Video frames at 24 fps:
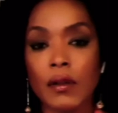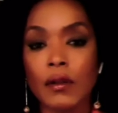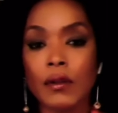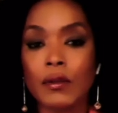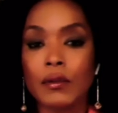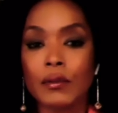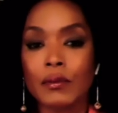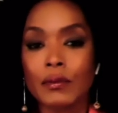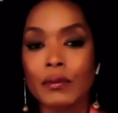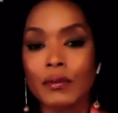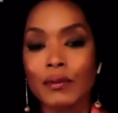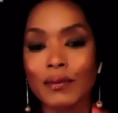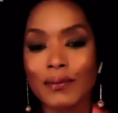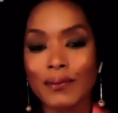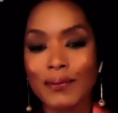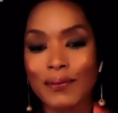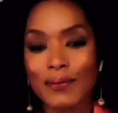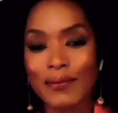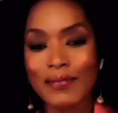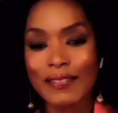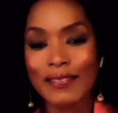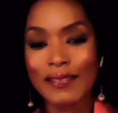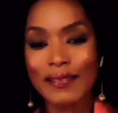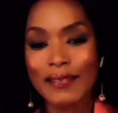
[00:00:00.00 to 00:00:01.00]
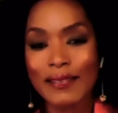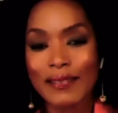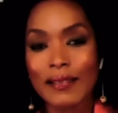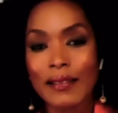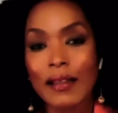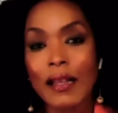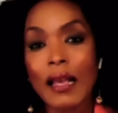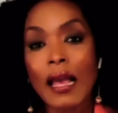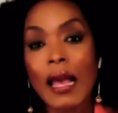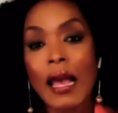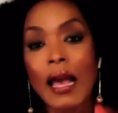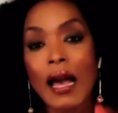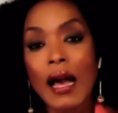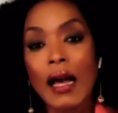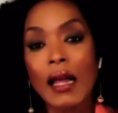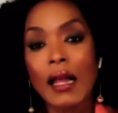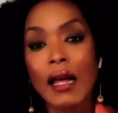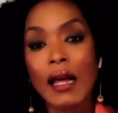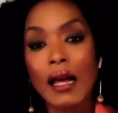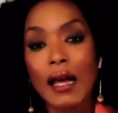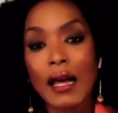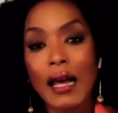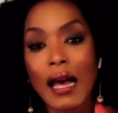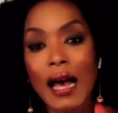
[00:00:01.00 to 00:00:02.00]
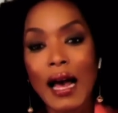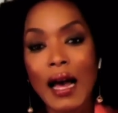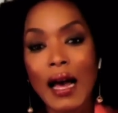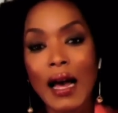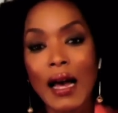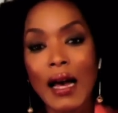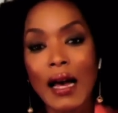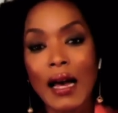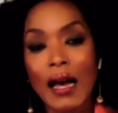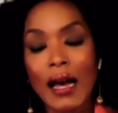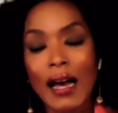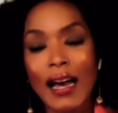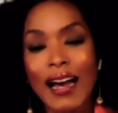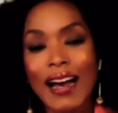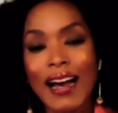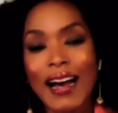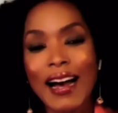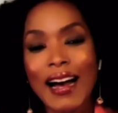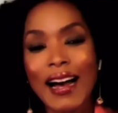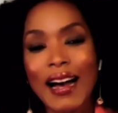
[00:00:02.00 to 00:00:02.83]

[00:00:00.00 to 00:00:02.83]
It's Mina Turner from Disney. I'm doing